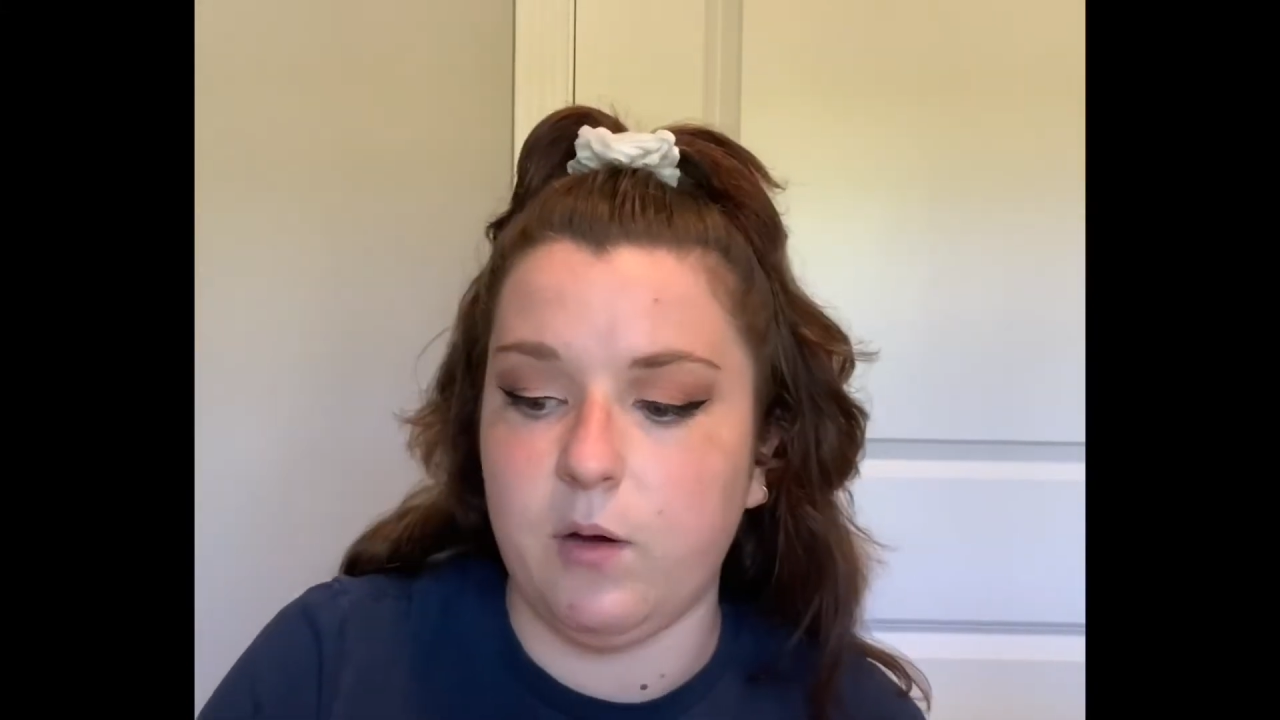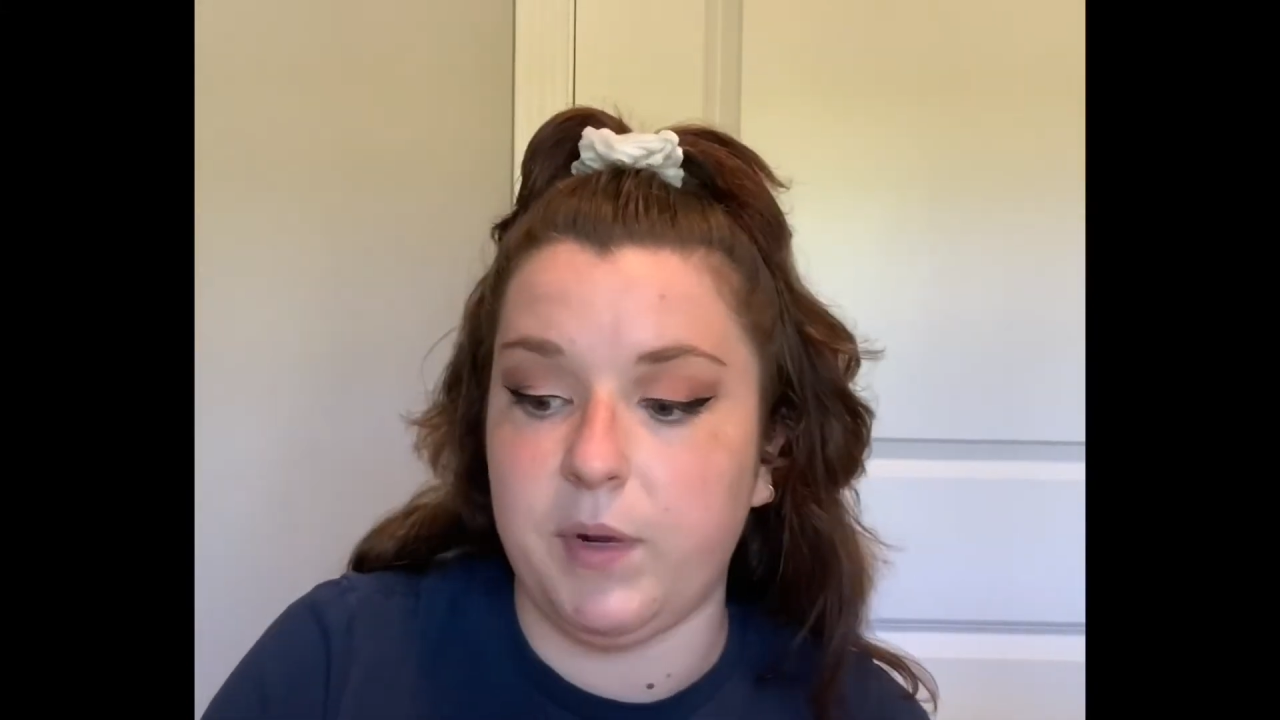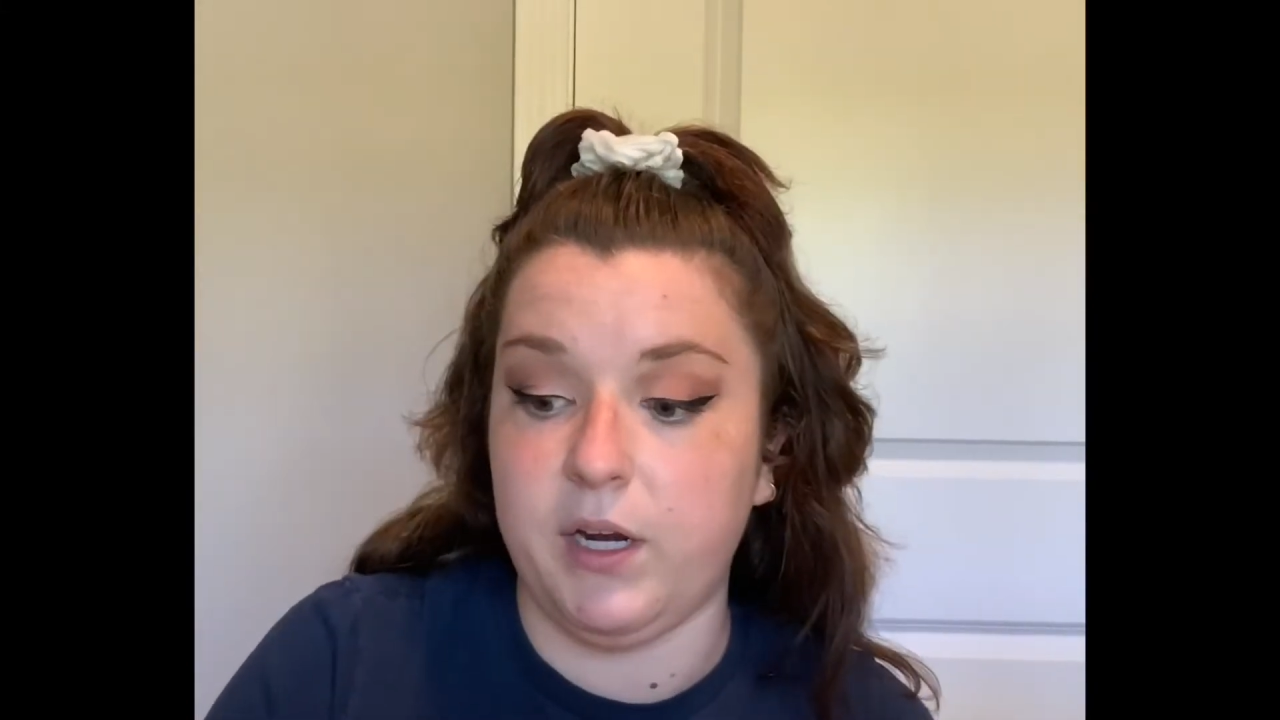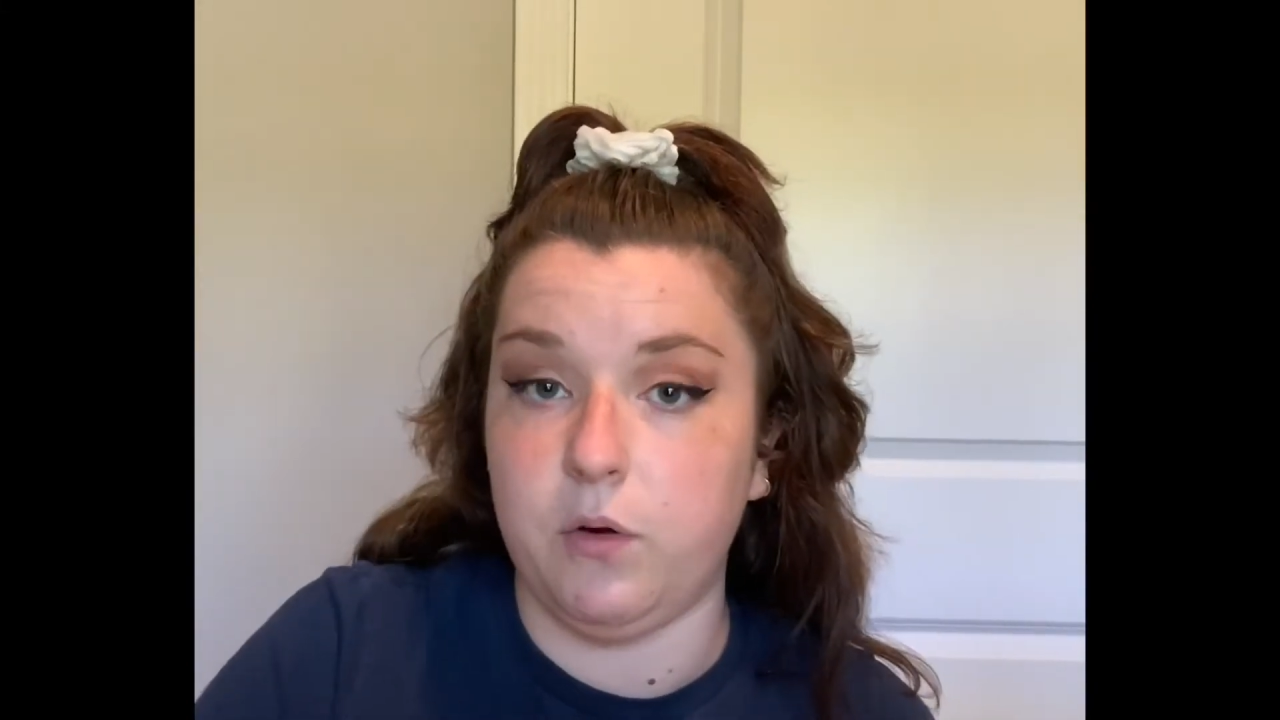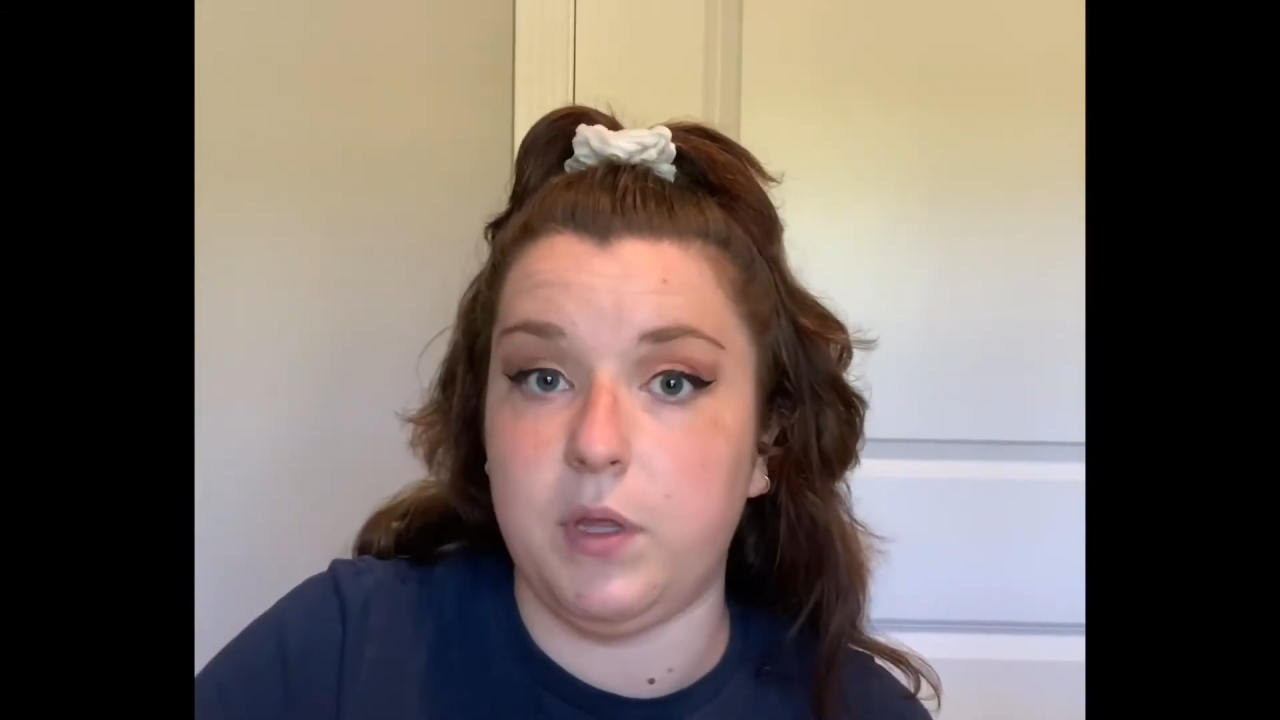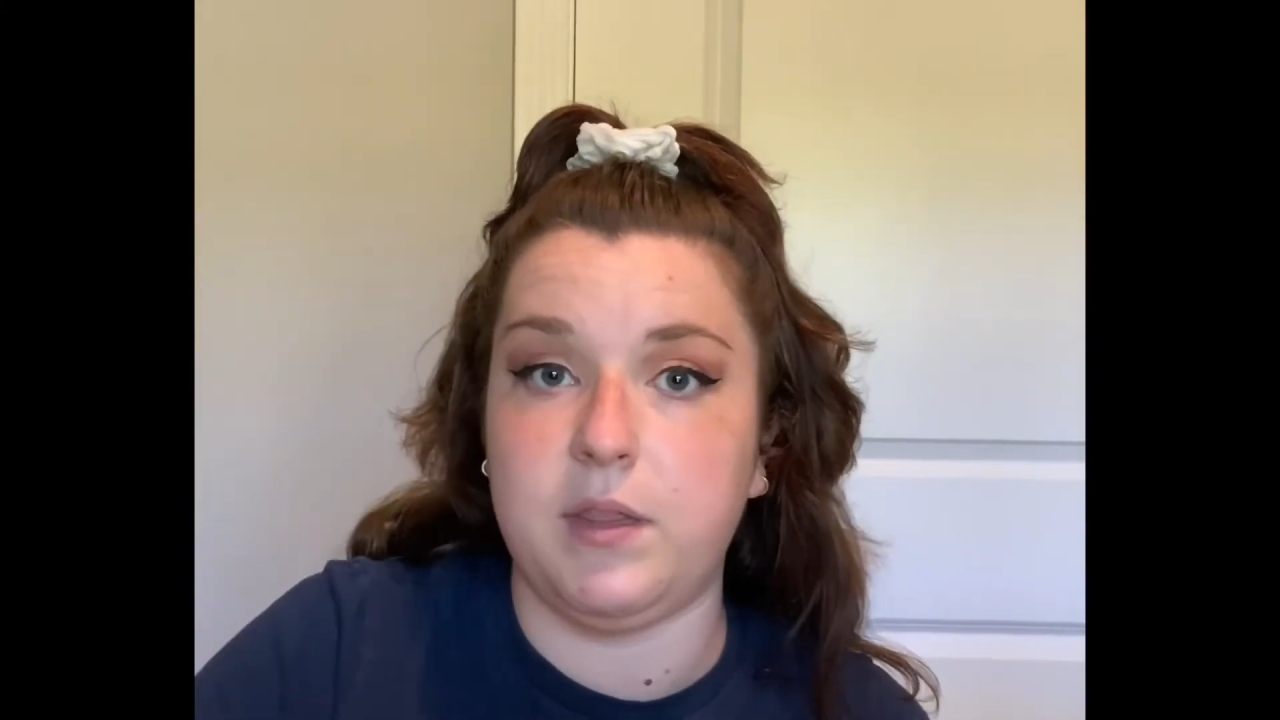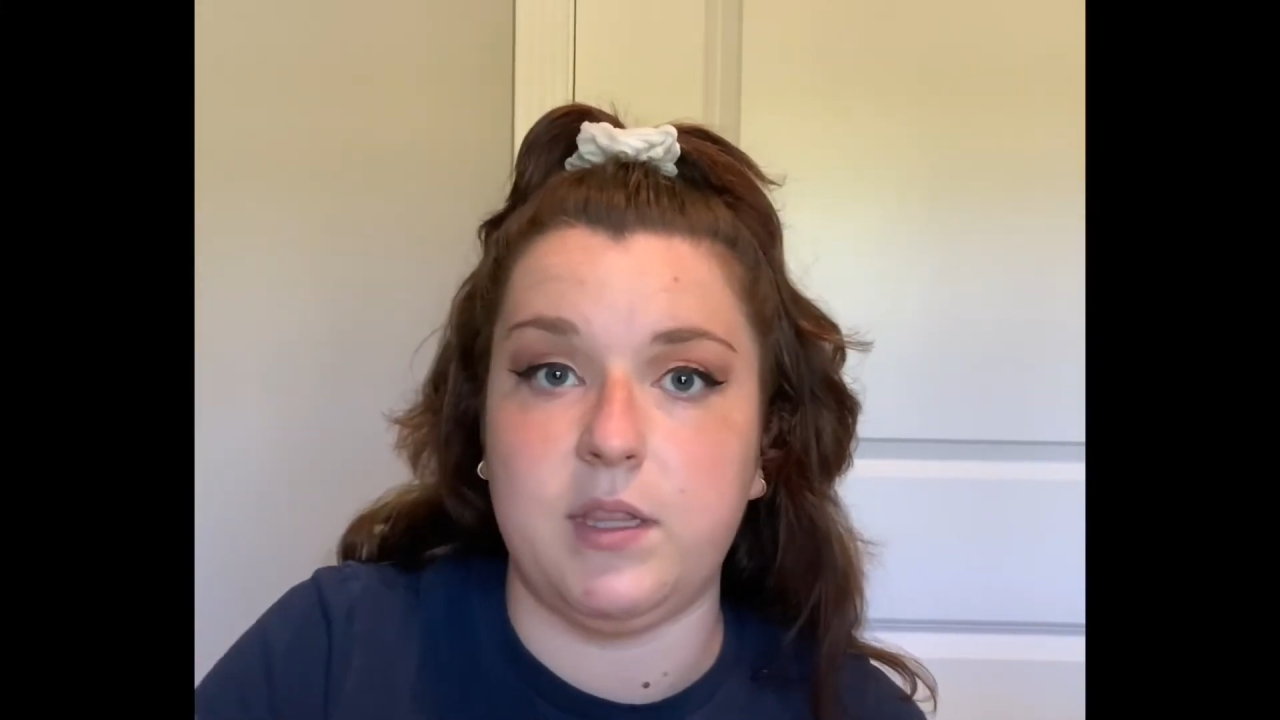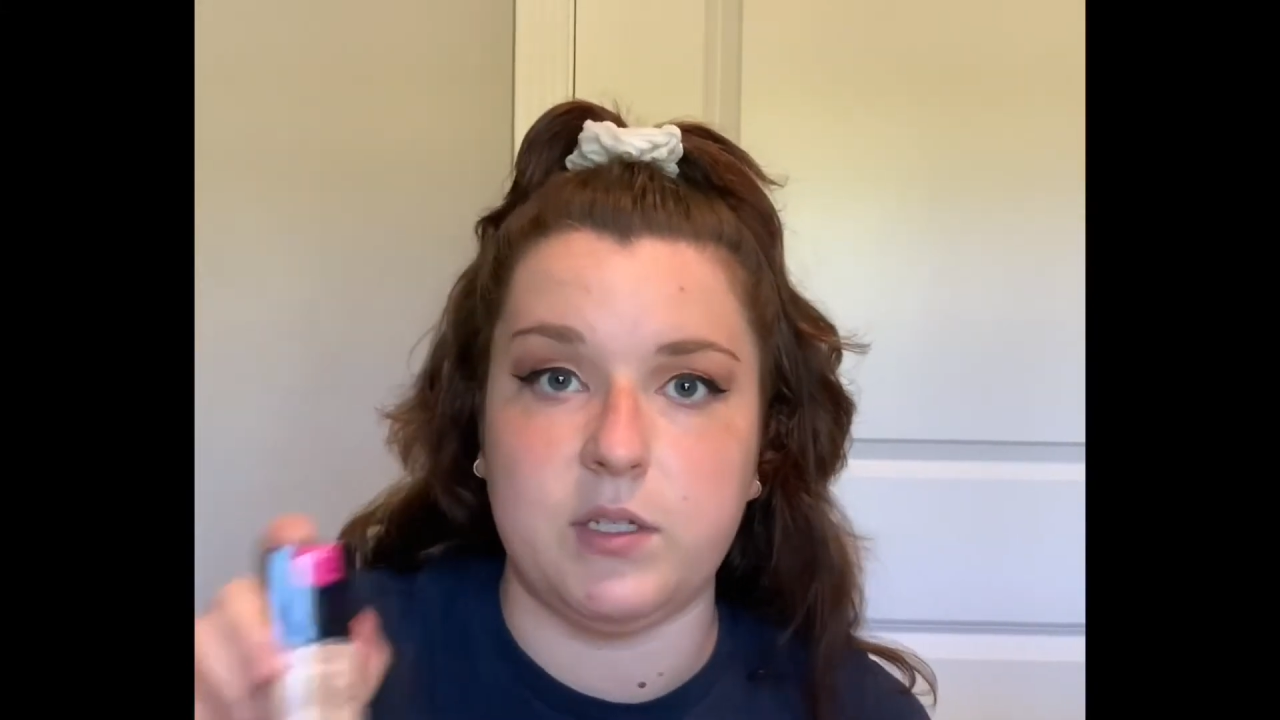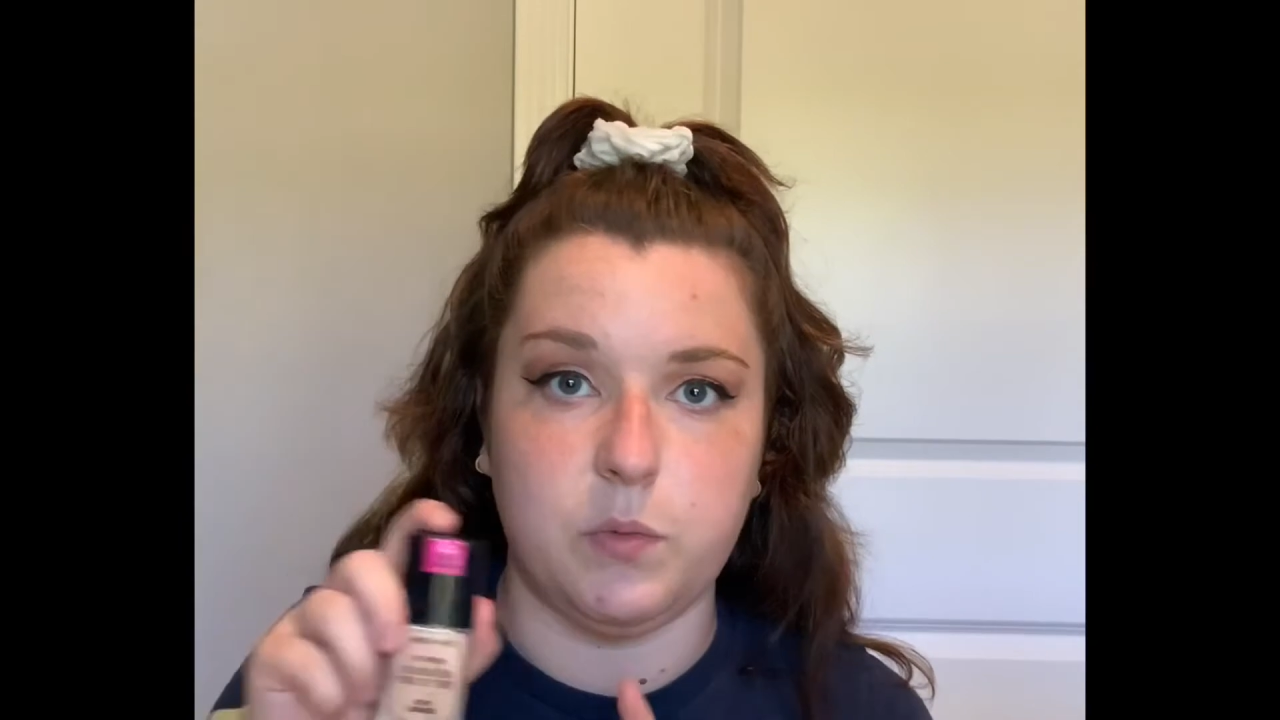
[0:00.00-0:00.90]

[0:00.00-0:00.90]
but I know that this